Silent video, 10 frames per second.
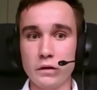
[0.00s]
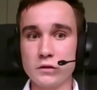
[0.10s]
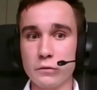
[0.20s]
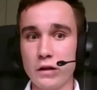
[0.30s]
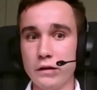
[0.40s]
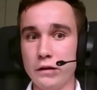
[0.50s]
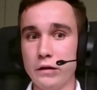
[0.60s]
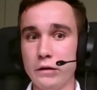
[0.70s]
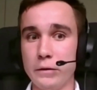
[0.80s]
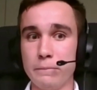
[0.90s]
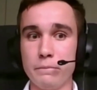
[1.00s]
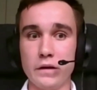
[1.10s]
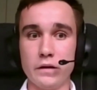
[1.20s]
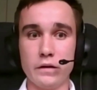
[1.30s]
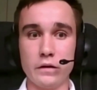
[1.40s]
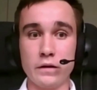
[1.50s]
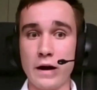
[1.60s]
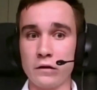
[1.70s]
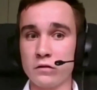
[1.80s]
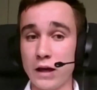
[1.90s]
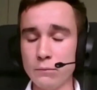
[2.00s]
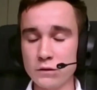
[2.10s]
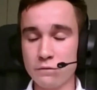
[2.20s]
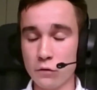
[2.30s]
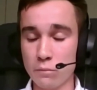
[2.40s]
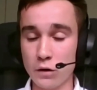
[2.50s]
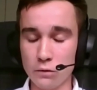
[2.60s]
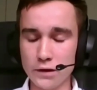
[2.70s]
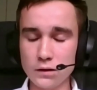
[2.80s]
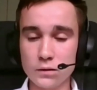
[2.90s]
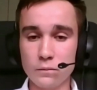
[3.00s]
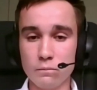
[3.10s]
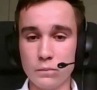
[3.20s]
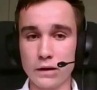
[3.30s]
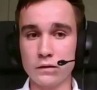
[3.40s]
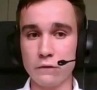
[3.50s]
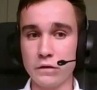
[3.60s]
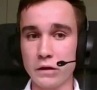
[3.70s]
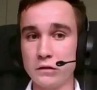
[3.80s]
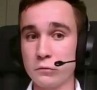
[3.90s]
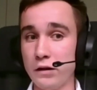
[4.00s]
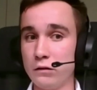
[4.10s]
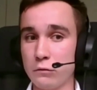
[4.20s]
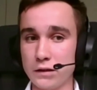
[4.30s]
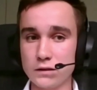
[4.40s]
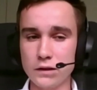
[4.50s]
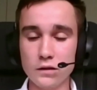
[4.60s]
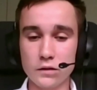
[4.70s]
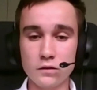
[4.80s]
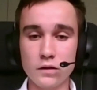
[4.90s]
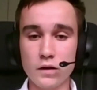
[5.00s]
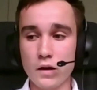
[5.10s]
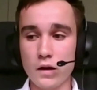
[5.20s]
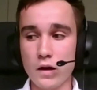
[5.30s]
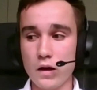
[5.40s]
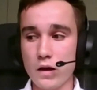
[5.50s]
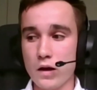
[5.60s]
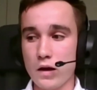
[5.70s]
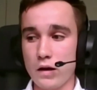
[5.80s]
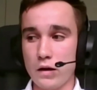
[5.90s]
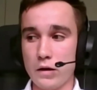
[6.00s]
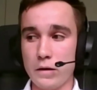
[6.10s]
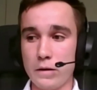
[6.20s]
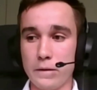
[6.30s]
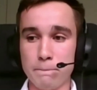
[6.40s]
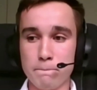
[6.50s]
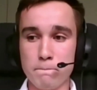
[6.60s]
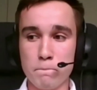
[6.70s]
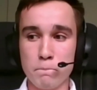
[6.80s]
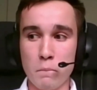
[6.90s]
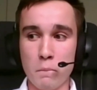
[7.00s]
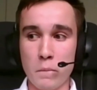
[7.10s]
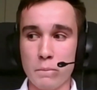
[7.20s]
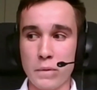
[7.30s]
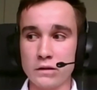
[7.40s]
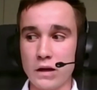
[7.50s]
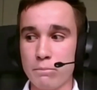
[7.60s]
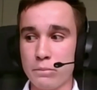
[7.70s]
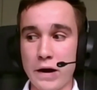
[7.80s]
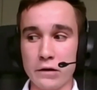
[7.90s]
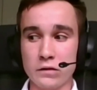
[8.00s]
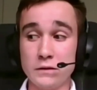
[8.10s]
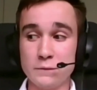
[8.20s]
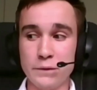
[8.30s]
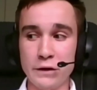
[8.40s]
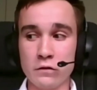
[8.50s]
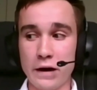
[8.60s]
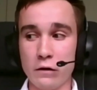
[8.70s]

It's really hard times for Poland, but I think it's really interesting. But apart this period,